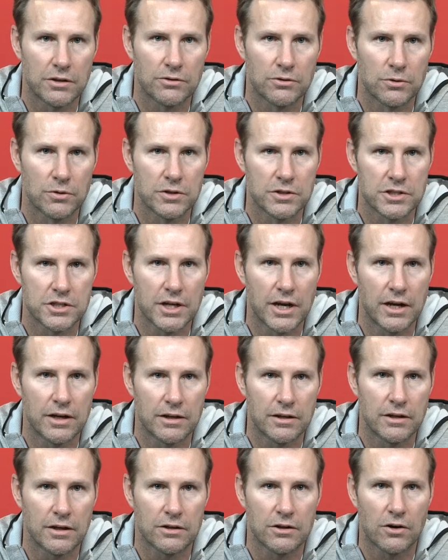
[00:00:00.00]
They threw it inside
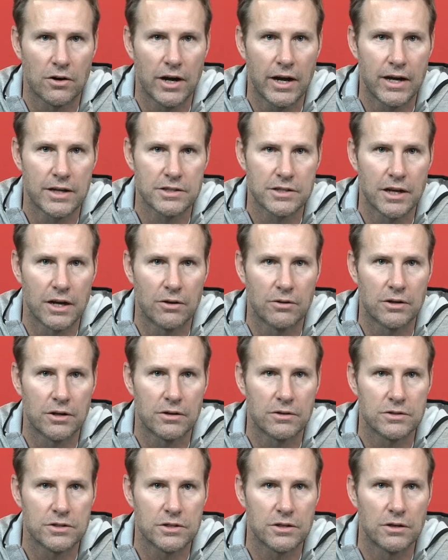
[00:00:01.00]
and kicked our ass down there.